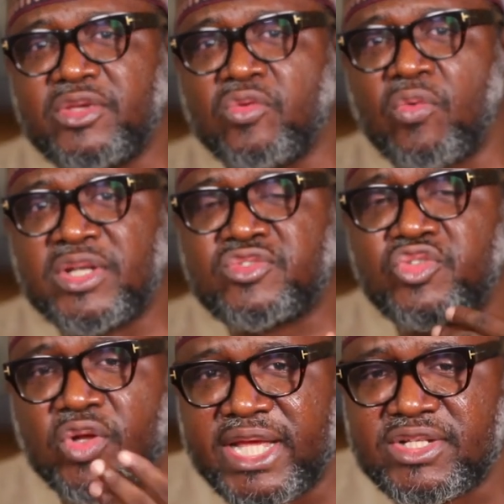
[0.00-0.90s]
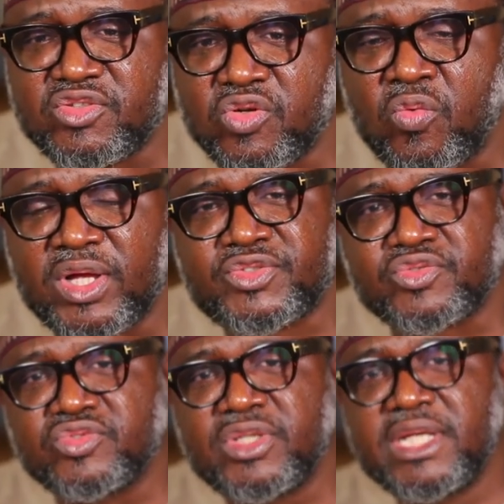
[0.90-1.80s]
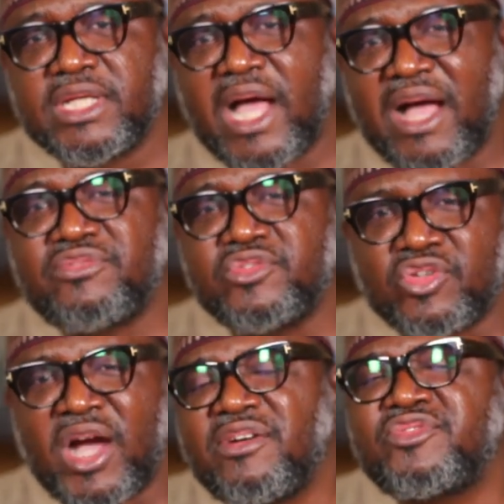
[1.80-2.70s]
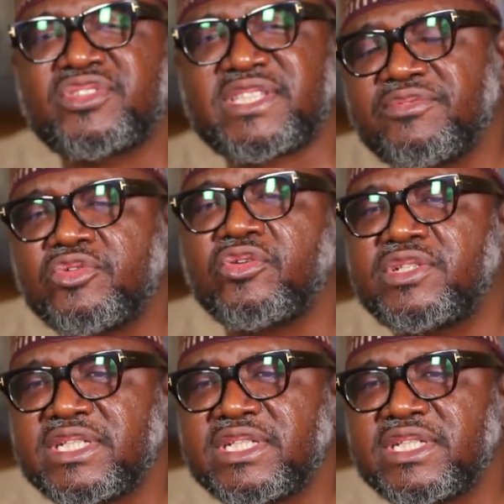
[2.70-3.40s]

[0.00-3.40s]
that you want to donate, you don't have to save your